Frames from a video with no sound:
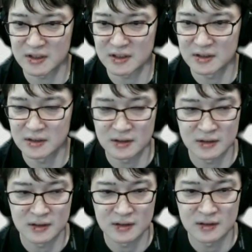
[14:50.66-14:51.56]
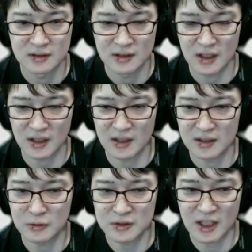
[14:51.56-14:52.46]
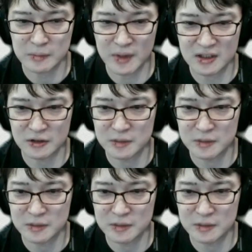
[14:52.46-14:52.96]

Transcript: based on that, we are able to apply penalty.